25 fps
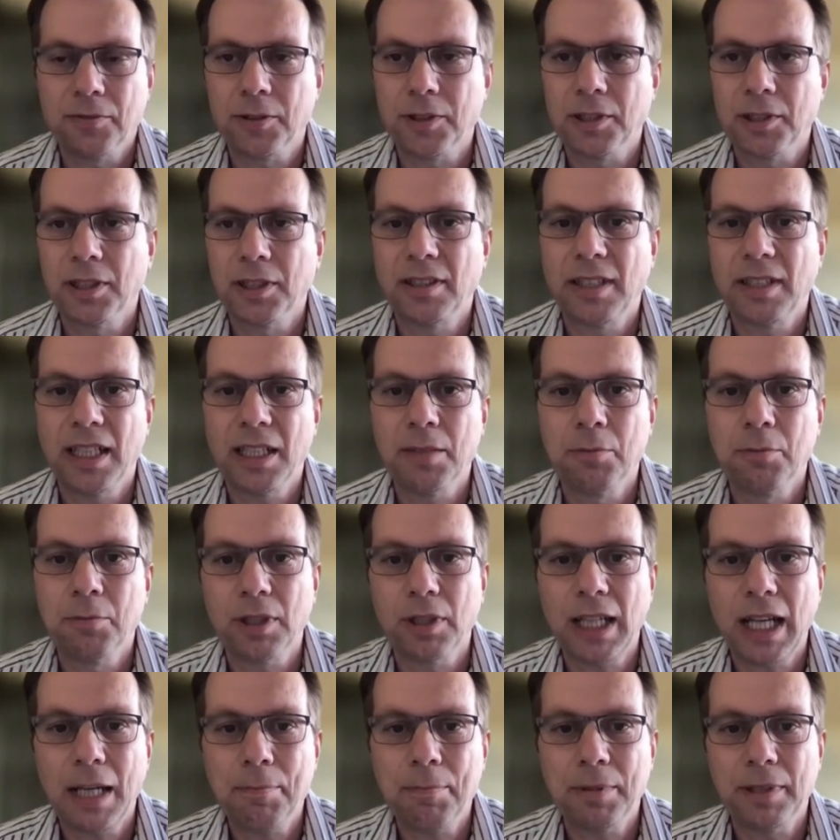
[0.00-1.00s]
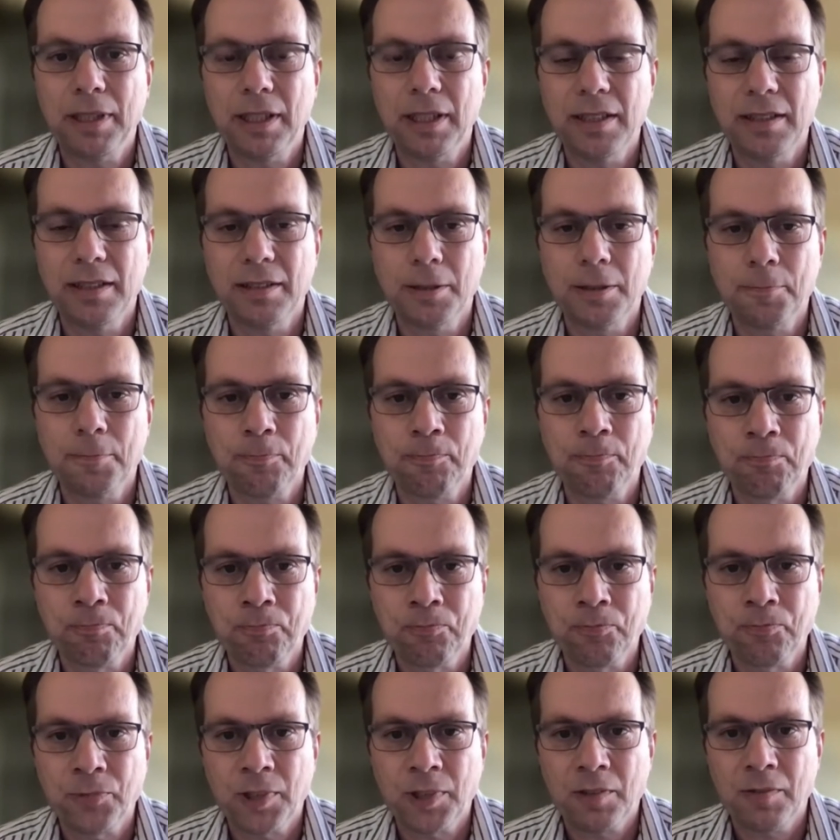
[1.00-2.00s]
Sustainable Capitalism,
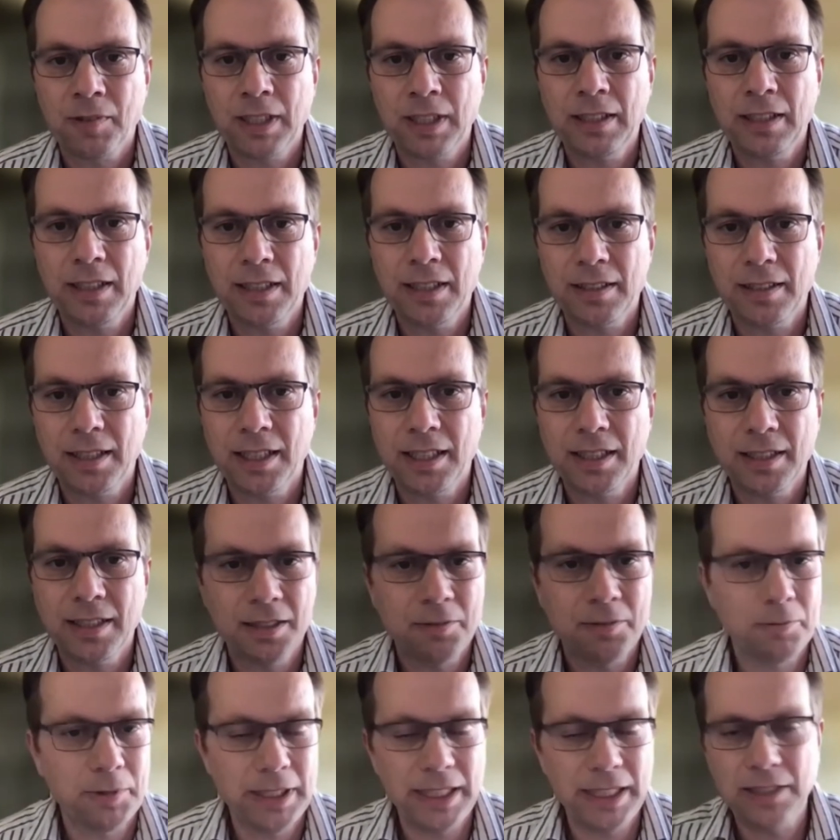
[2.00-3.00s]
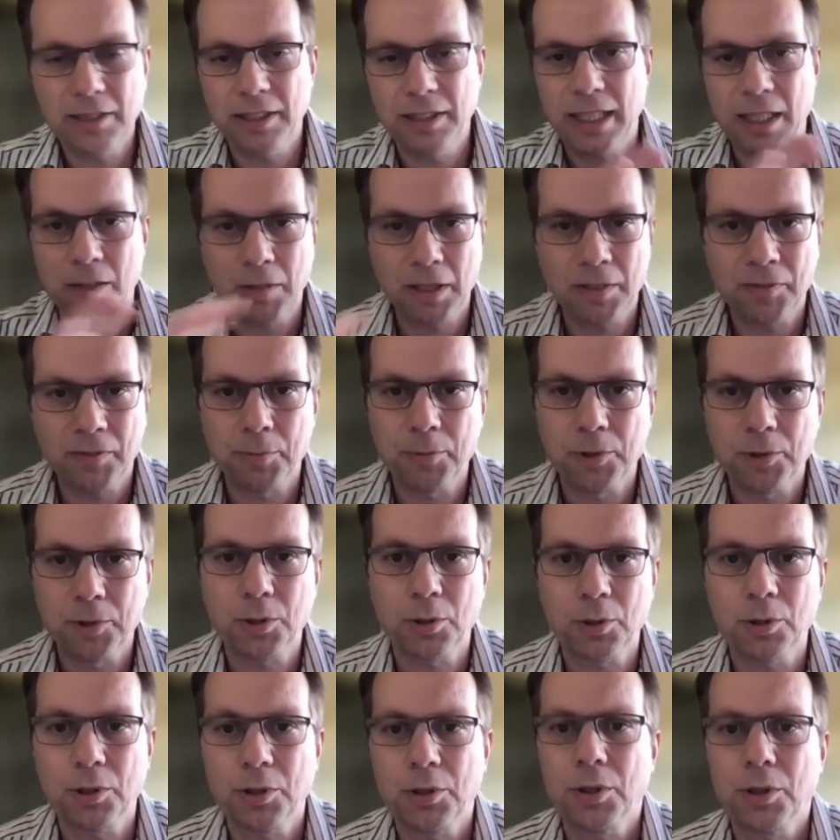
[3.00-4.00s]
right? They say that we need to get away from
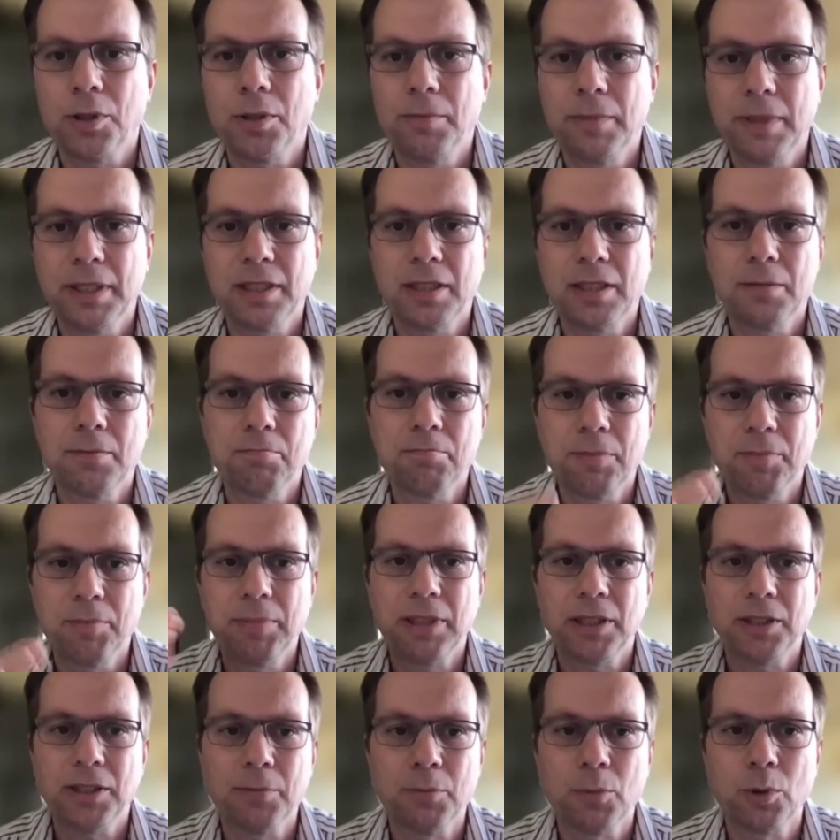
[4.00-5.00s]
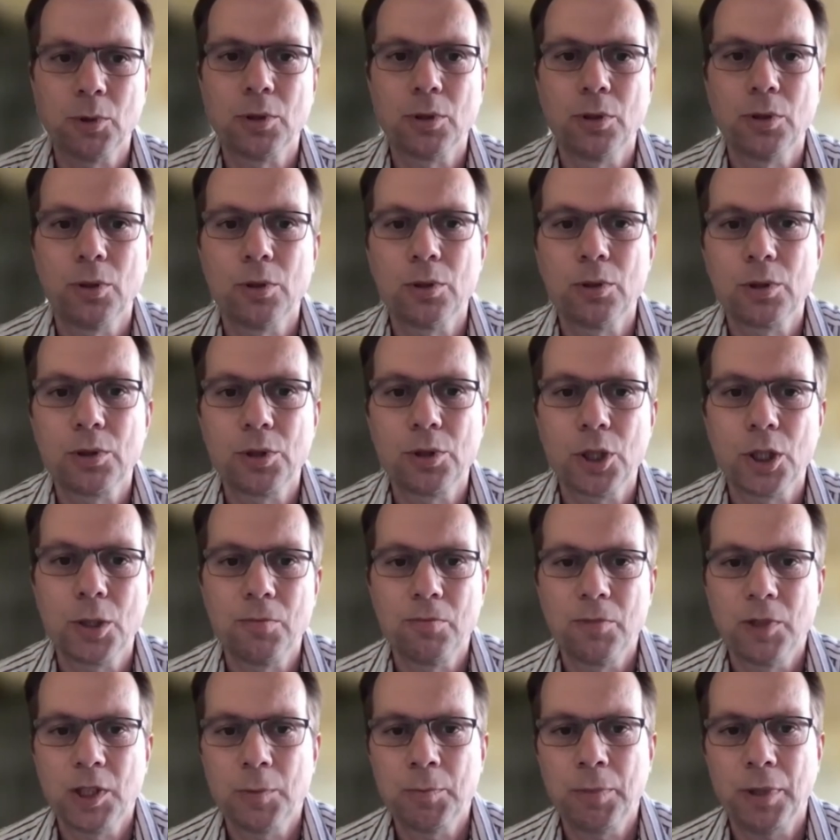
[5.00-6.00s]
short-termism, build a more long-term
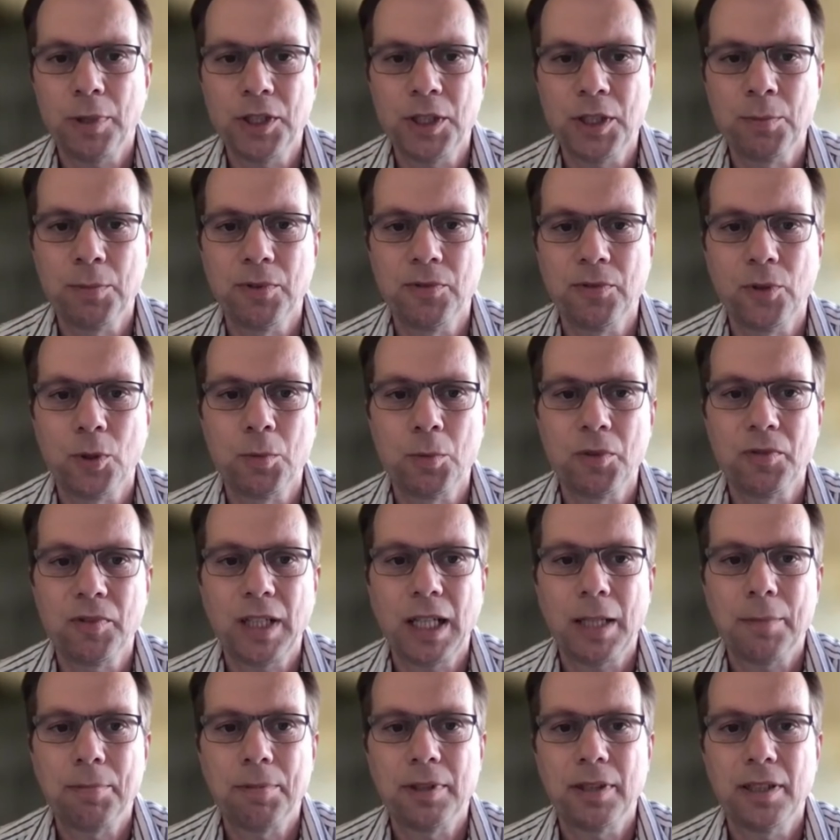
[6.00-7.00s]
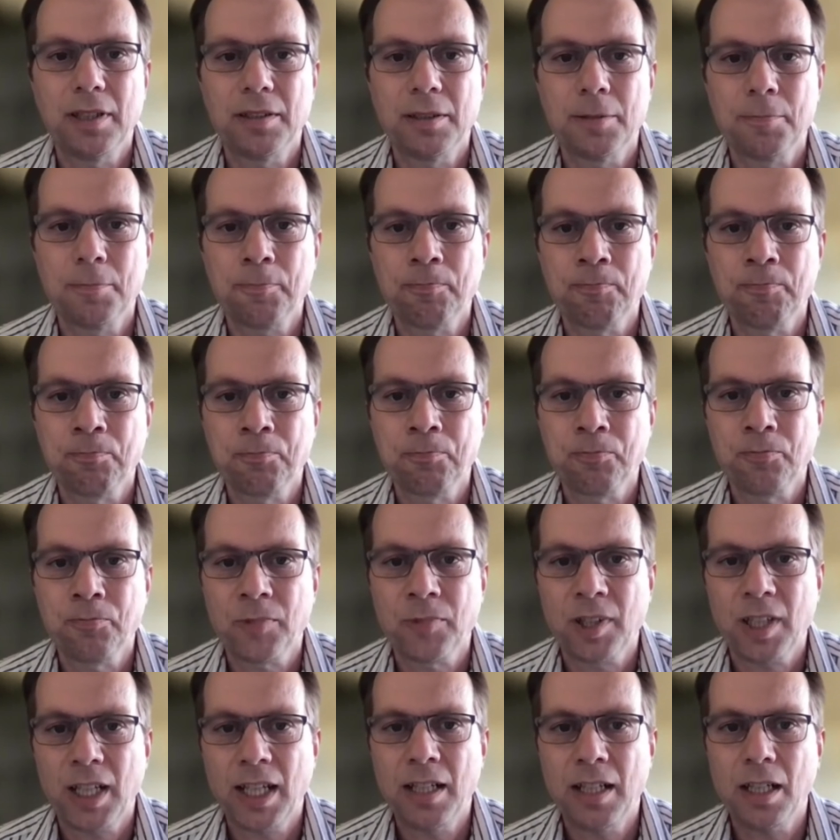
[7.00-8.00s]
responsible form of capitalism,
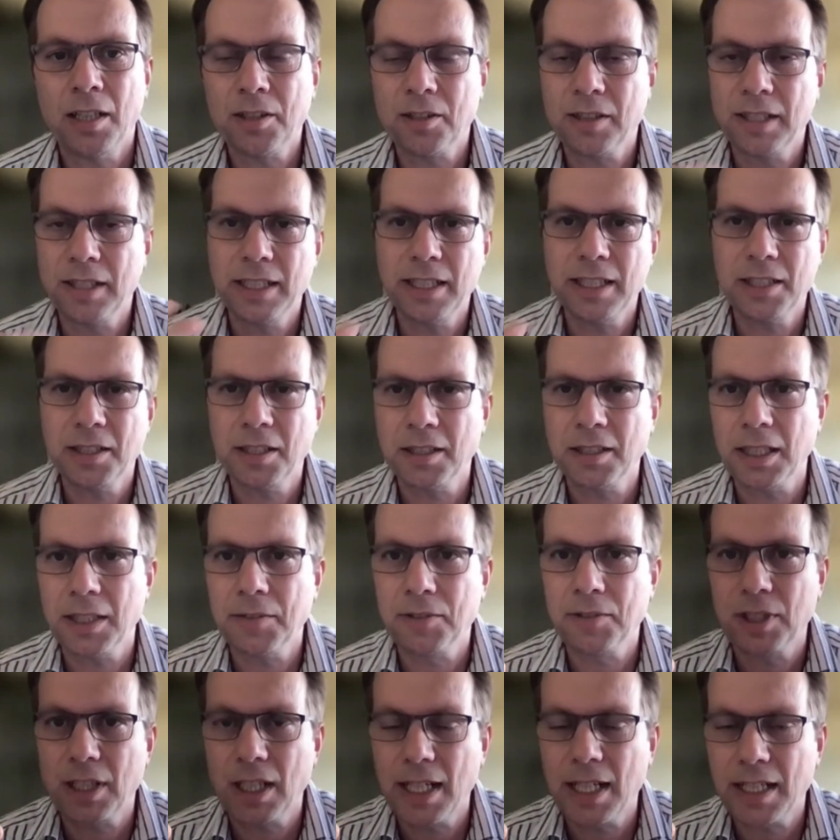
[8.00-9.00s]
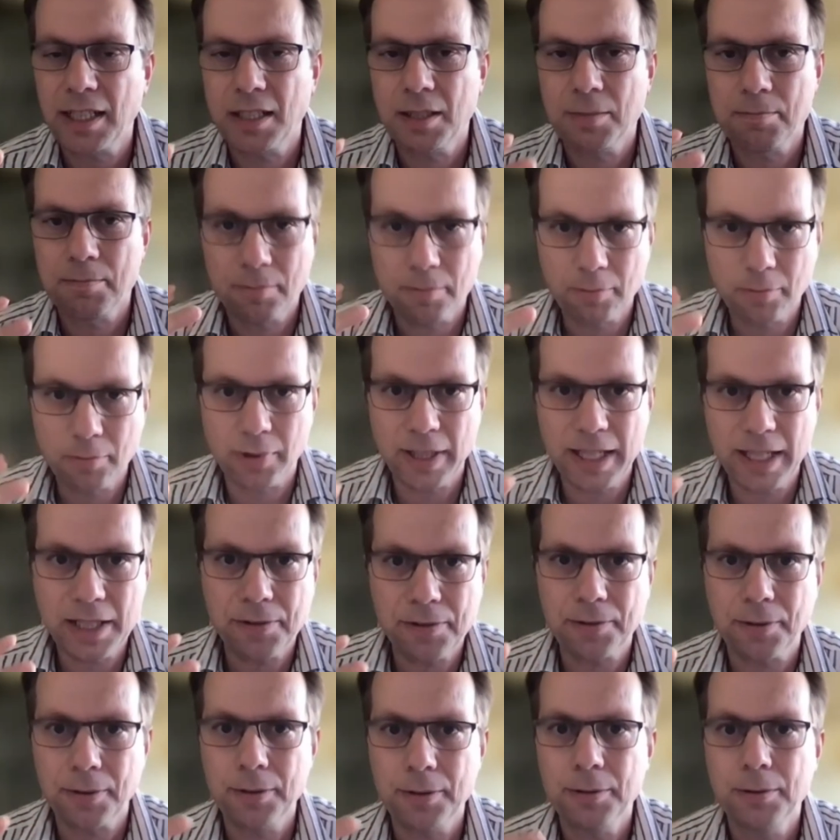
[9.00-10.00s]
and other initiatives like the
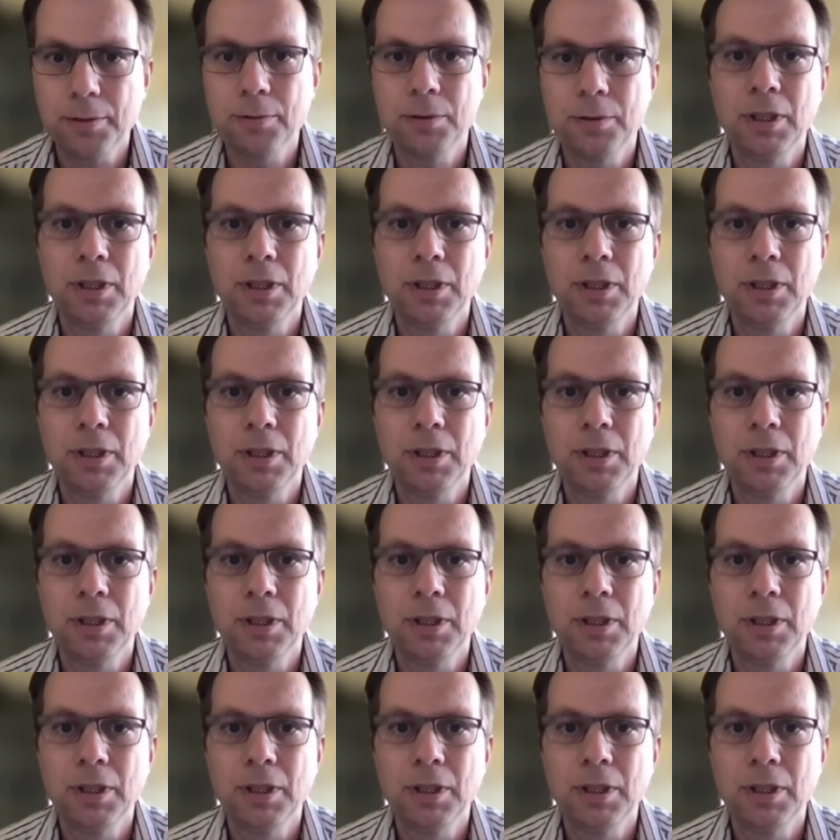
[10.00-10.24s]
breakthrough,